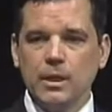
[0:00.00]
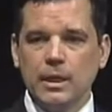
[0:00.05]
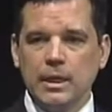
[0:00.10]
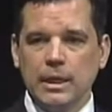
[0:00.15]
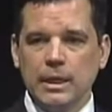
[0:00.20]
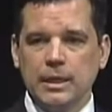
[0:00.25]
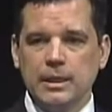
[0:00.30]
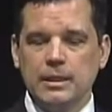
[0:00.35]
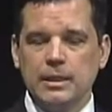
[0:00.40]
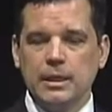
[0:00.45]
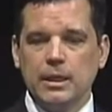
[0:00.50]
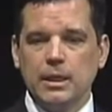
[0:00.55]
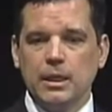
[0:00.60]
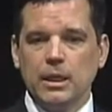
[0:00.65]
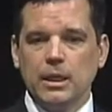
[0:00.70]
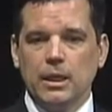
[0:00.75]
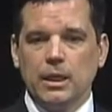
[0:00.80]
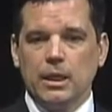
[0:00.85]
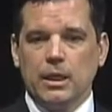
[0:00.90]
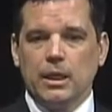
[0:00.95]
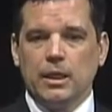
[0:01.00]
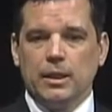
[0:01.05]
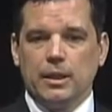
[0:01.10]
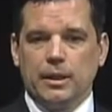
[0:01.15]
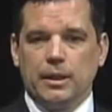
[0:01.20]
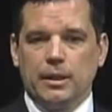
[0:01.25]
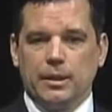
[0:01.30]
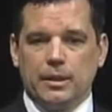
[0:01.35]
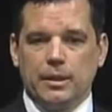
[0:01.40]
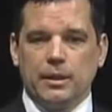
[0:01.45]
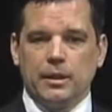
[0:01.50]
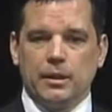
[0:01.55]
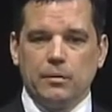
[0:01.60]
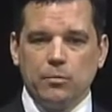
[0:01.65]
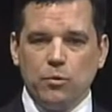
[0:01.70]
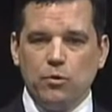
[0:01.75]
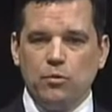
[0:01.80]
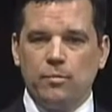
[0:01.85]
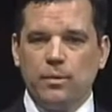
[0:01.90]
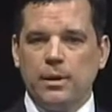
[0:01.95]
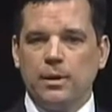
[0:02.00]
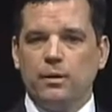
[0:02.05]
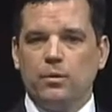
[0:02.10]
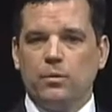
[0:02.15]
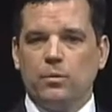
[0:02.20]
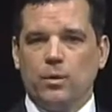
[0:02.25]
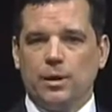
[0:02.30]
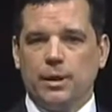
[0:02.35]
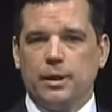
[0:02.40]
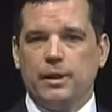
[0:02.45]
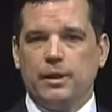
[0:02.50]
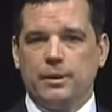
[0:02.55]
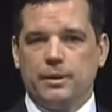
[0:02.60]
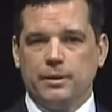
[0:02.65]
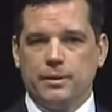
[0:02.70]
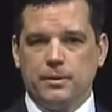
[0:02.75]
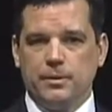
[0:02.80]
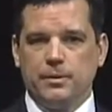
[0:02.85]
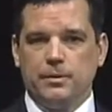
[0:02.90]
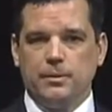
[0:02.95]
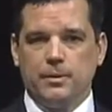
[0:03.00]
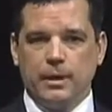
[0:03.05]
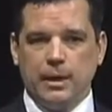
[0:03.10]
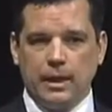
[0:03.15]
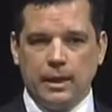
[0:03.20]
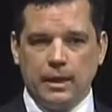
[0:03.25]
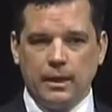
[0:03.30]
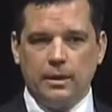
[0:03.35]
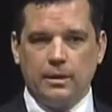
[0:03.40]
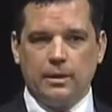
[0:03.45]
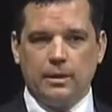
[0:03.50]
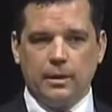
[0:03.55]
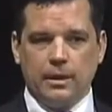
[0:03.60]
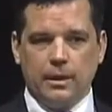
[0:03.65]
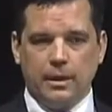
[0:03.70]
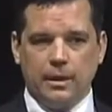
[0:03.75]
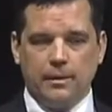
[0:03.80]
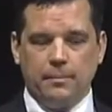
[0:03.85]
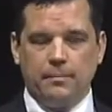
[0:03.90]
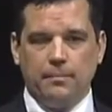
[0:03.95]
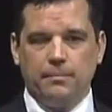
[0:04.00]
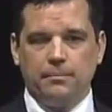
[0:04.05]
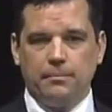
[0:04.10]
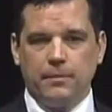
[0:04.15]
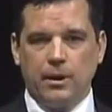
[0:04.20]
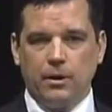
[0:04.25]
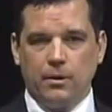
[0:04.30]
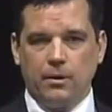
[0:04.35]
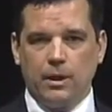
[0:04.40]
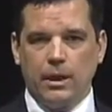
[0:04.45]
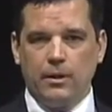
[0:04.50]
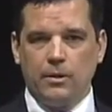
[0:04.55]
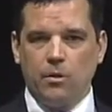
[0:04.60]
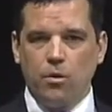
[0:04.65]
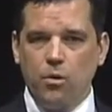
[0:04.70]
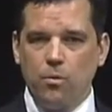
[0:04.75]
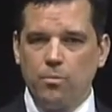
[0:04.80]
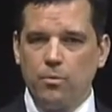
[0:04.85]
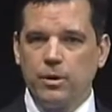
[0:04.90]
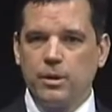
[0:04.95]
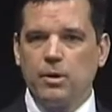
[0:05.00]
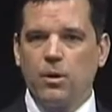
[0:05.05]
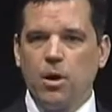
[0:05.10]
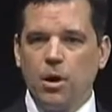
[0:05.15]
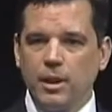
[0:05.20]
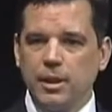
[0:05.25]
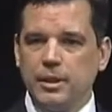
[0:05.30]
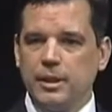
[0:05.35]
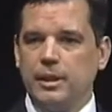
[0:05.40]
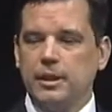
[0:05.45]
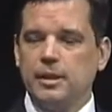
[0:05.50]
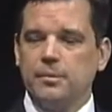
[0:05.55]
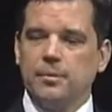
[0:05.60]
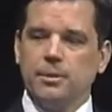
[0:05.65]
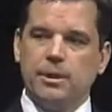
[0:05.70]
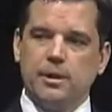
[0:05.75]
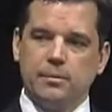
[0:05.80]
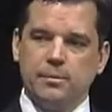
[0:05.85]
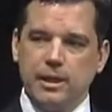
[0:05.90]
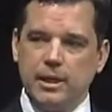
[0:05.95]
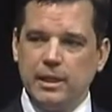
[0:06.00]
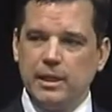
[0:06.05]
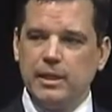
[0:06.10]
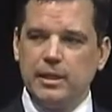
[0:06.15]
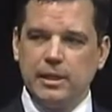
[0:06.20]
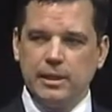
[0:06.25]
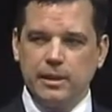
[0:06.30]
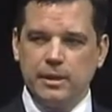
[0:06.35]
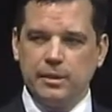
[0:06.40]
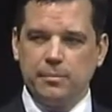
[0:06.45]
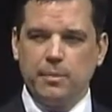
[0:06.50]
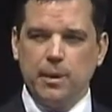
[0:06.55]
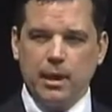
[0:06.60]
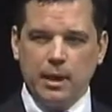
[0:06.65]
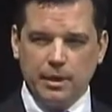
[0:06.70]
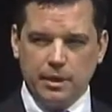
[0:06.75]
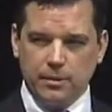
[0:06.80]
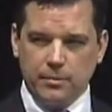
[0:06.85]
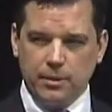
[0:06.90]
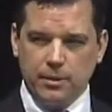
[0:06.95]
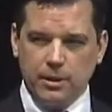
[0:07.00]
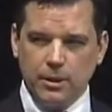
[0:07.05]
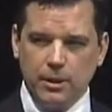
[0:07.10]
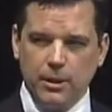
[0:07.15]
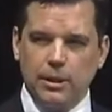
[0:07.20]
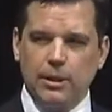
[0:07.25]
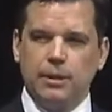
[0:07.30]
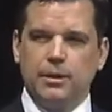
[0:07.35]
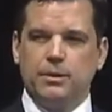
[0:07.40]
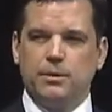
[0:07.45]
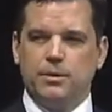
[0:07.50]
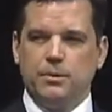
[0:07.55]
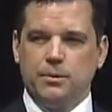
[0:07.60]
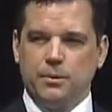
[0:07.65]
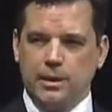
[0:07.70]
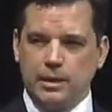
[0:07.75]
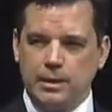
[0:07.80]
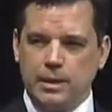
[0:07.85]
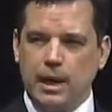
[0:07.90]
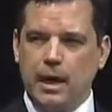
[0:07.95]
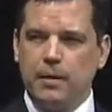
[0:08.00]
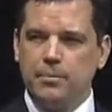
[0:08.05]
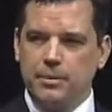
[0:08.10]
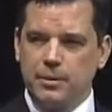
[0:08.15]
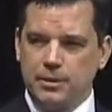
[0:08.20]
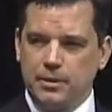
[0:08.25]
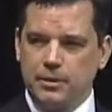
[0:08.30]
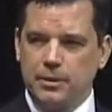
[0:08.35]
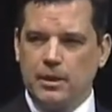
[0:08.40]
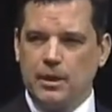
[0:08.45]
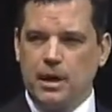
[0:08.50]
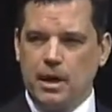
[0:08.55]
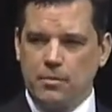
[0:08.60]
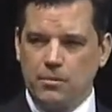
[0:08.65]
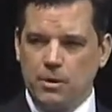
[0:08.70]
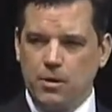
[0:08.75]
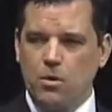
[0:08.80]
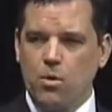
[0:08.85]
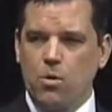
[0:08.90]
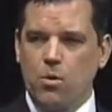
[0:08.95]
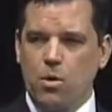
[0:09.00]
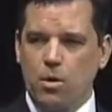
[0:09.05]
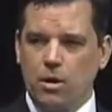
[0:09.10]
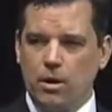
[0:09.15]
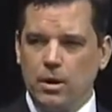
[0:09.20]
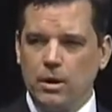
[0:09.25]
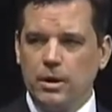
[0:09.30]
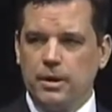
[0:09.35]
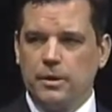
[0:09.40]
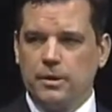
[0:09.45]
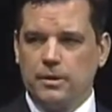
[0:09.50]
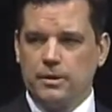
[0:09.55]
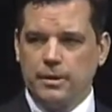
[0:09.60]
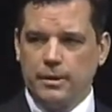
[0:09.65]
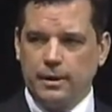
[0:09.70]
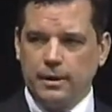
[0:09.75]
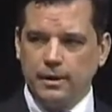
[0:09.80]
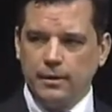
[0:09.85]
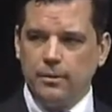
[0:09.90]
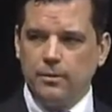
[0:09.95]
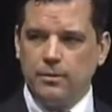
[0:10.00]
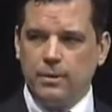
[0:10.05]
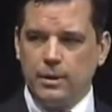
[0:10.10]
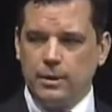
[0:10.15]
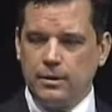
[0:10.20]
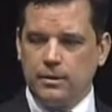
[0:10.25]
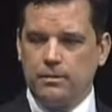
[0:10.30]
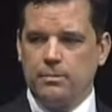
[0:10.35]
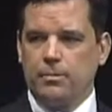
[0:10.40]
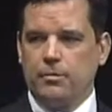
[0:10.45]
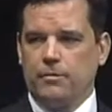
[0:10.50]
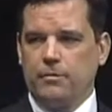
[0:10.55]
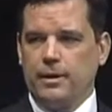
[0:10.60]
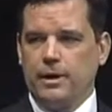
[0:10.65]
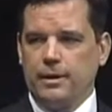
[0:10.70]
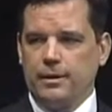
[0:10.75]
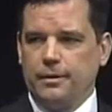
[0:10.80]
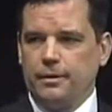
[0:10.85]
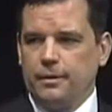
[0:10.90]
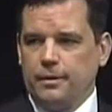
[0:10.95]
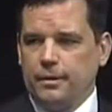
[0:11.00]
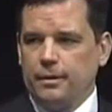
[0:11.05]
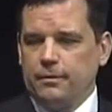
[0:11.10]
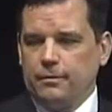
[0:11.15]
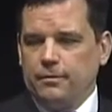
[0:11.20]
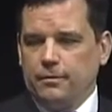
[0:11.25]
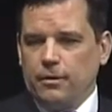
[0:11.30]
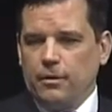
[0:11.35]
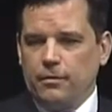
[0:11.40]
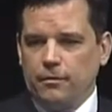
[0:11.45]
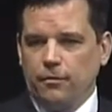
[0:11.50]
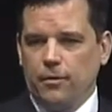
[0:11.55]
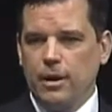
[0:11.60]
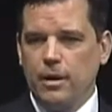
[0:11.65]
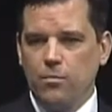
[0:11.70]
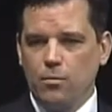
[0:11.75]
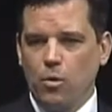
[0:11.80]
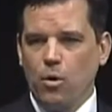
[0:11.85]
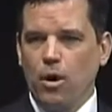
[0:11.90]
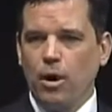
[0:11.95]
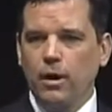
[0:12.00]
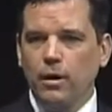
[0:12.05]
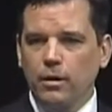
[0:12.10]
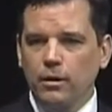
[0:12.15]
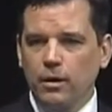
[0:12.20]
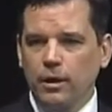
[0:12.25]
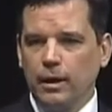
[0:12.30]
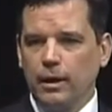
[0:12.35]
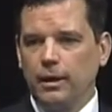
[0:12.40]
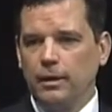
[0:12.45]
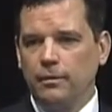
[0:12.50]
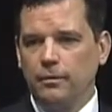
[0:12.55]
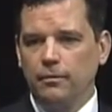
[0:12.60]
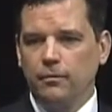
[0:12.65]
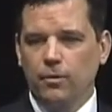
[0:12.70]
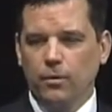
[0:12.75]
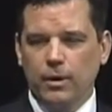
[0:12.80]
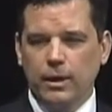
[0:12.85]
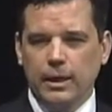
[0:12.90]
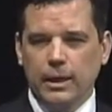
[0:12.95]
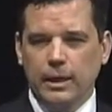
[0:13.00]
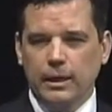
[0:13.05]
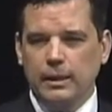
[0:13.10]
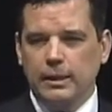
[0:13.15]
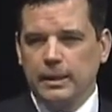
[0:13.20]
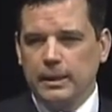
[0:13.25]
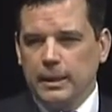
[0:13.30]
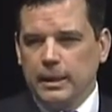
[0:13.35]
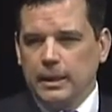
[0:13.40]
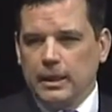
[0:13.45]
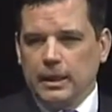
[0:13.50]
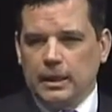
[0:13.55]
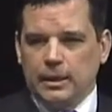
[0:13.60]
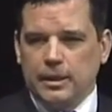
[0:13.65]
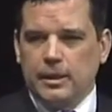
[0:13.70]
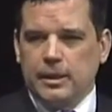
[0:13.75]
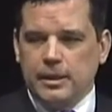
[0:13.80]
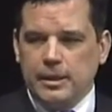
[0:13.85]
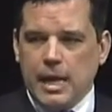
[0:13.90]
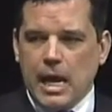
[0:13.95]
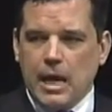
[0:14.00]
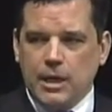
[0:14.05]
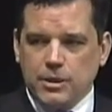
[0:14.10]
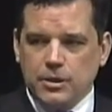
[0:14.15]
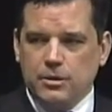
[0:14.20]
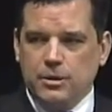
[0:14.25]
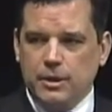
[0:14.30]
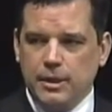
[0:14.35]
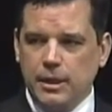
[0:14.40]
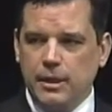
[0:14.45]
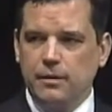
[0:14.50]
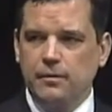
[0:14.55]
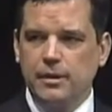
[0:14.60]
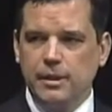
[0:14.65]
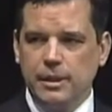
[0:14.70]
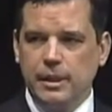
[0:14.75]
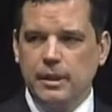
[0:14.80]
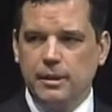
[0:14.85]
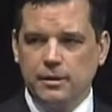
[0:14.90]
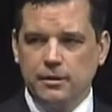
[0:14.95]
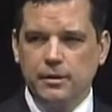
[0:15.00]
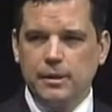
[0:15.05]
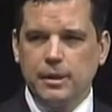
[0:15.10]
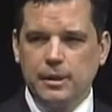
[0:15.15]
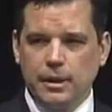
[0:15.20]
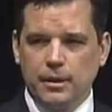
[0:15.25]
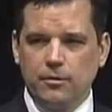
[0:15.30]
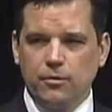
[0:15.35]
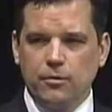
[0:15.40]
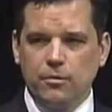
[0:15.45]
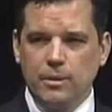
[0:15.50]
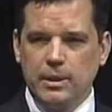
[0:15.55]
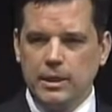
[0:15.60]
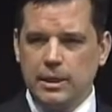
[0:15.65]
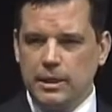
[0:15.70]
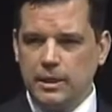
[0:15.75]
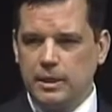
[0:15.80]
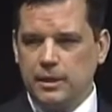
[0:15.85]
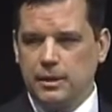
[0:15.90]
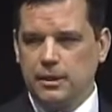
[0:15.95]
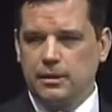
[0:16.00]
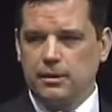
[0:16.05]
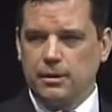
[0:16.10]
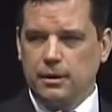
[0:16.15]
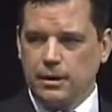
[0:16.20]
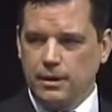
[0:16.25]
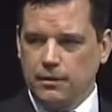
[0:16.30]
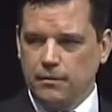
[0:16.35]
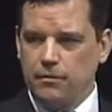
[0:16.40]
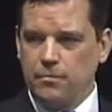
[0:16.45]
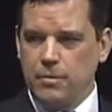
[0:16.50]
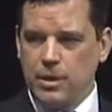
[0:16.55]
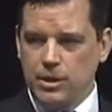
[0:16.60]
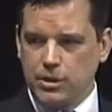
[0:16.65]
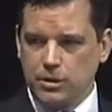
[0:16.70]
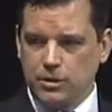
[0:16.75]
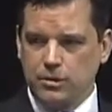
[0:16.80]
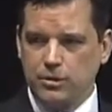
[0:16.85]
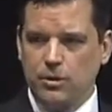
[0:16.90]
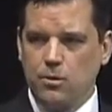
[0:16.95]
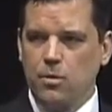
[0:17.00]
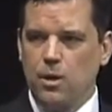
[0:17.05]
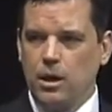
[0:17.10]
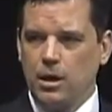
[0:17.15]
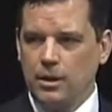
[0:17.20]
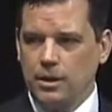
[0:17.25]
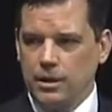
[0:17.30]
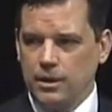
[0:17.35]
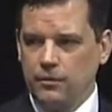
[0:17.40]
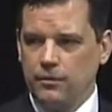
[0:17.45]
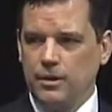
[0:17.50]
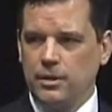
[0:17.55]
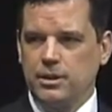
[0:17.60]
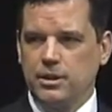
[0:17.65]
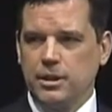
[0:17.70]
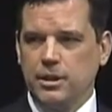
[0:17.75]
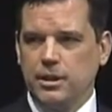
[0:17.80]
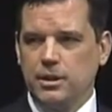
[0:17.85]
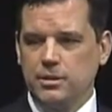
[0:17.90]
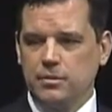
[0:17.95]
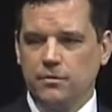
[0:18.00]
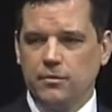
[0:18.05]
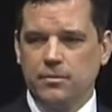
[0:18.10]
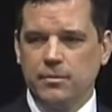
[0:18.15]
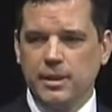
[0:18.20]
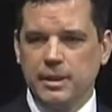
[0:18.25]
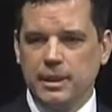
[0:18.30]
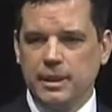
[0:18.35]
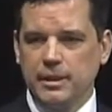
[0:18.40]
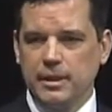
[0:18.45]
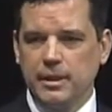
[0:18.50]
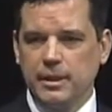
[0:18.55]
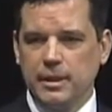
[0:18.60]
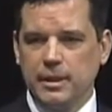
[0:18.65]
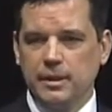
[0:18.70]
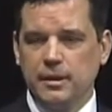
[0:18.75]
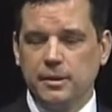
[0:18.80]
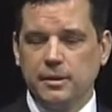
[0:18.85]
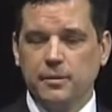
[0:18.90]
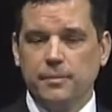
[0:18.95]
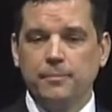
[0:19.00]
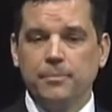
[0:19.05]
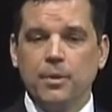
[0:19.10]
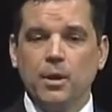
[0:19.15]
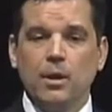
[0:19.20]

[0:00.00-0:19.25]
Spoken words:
And this movement was to get again, the hope was all states, but as many states as possible, to adopt the Common Core so that we could provide a framework for, again, kind of this national set of standards that it would be easier to kind of measure the quality of education from state to state. So